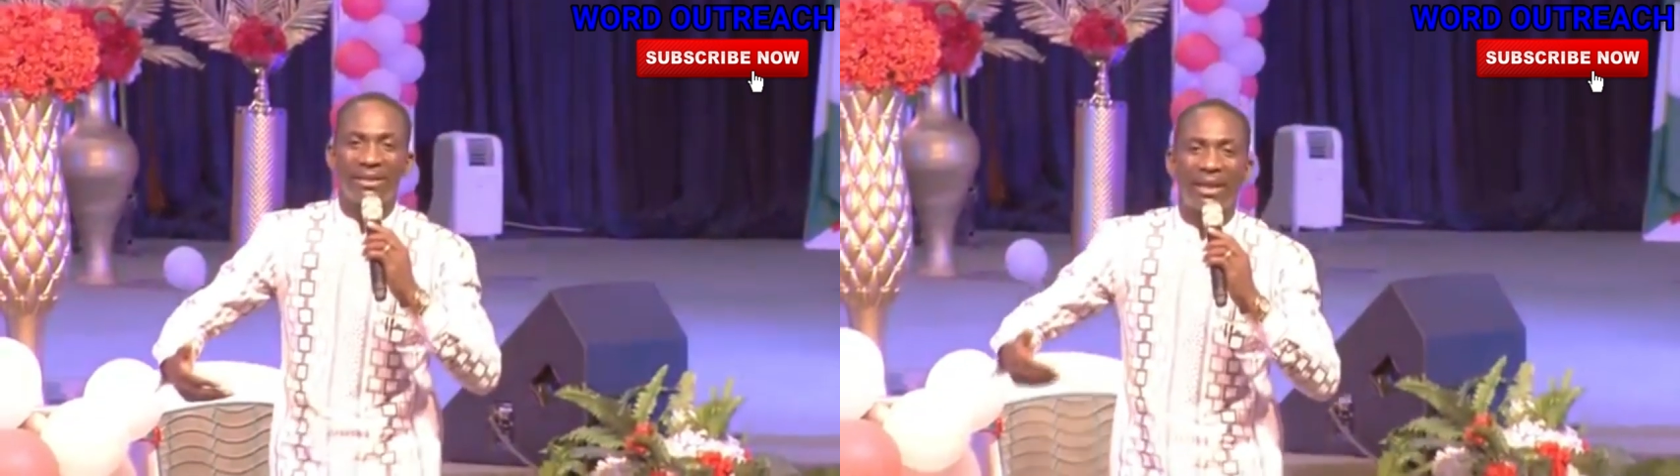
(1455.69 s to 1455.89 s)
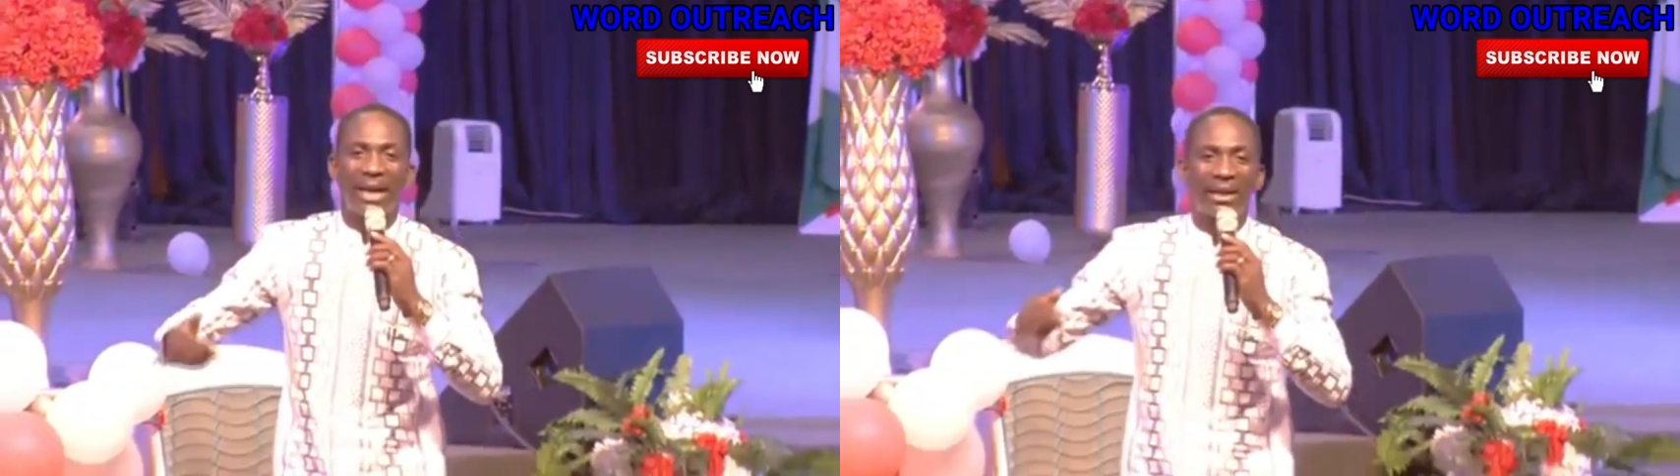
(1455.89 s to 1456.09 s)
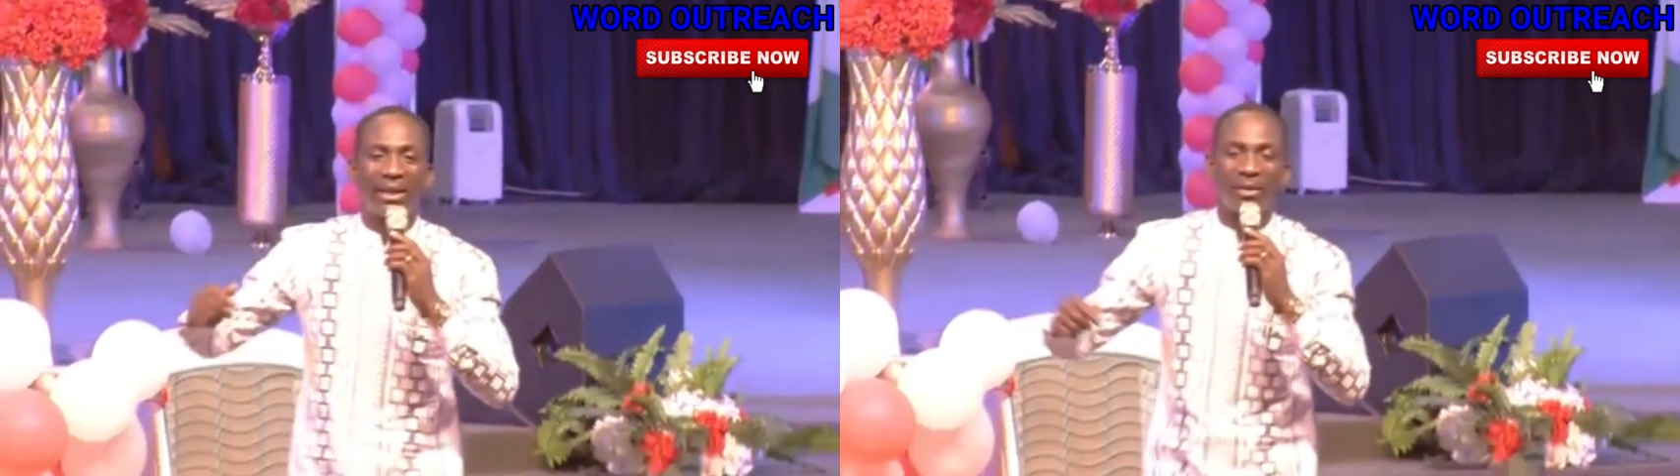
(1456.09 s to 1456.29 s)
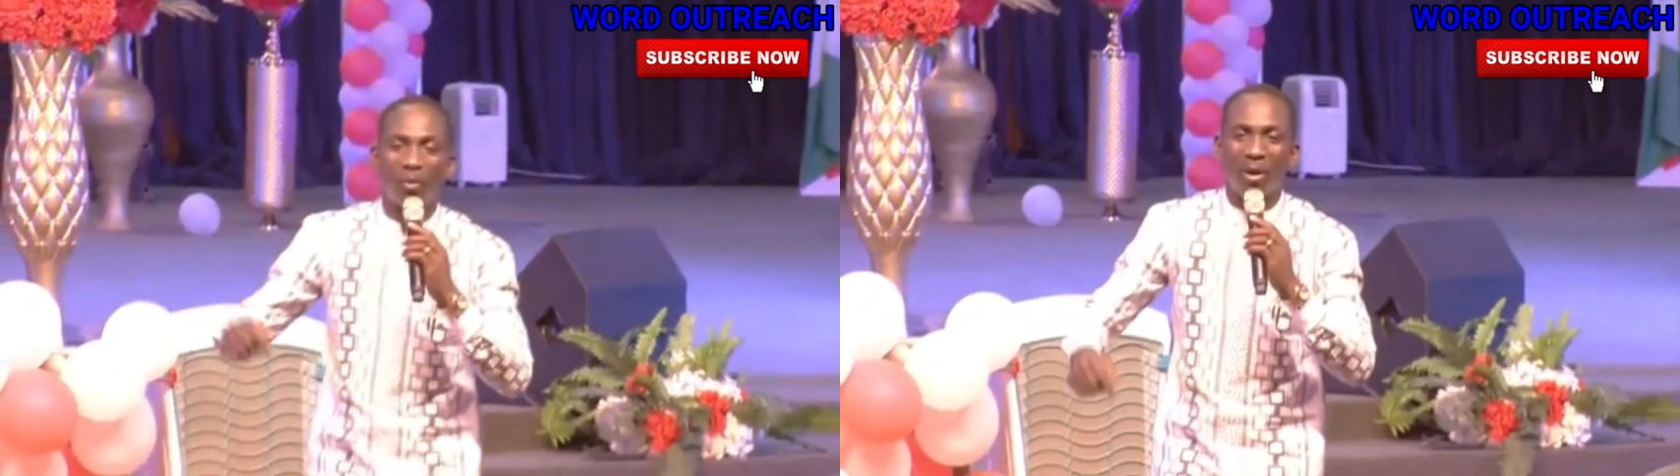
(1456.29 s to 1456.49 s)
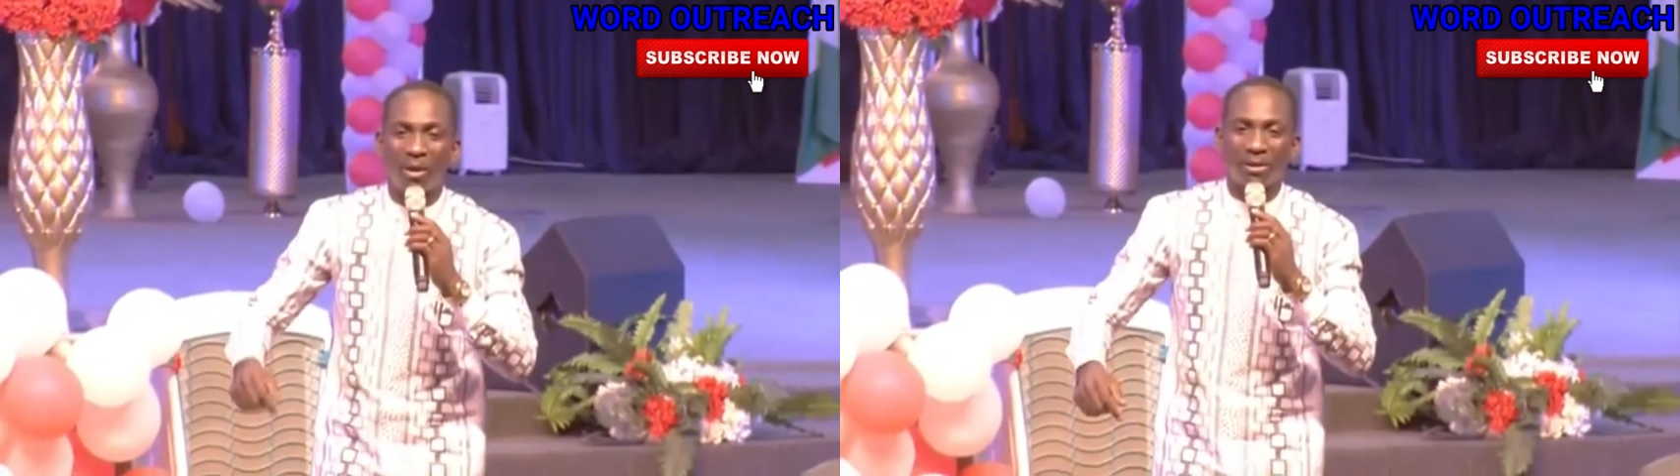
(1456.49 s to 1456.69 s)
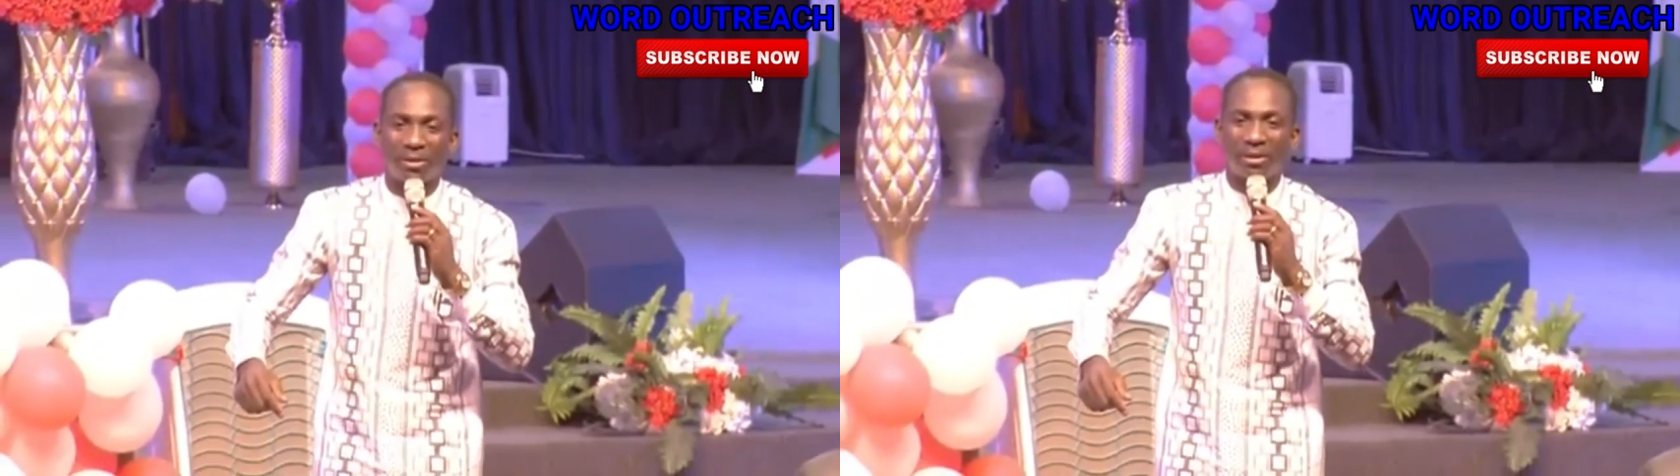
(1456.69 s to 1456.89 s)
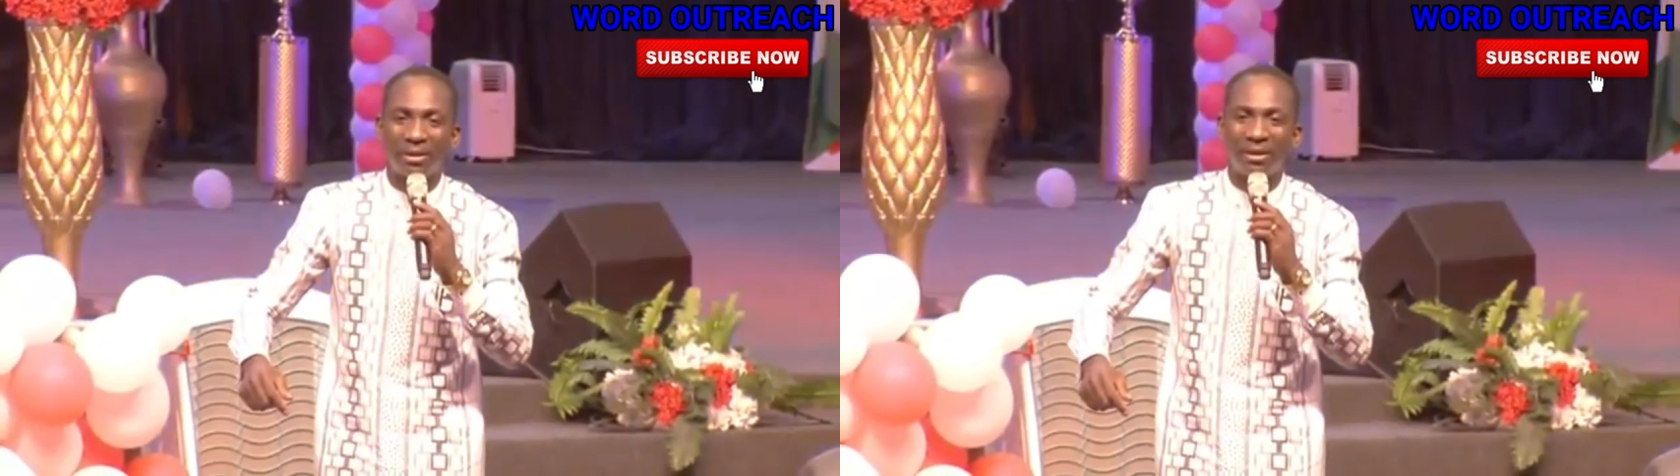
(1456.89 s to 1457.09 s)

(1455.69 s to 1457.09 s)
like it was